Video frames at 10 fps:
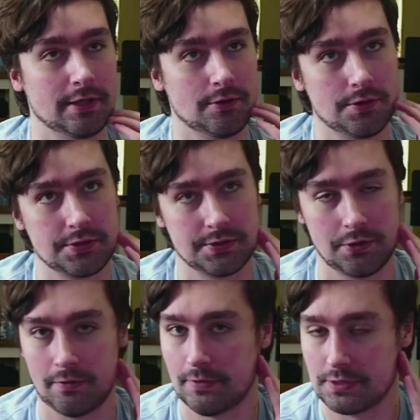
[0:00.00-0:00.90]
there's
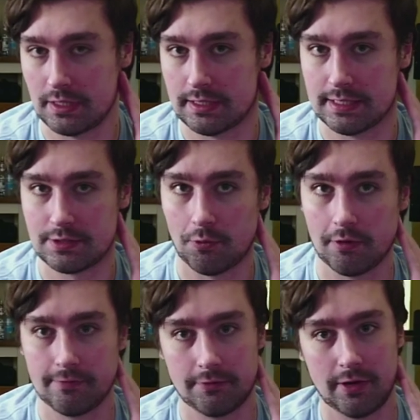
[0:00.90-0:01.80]
servers on Discord
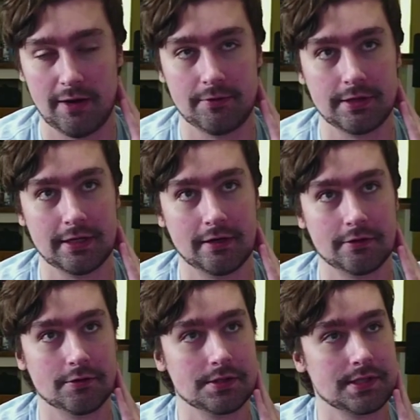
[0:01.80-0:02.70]
for everything under
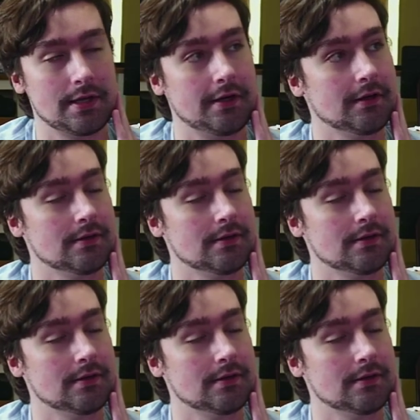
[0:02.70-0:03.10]
the sun.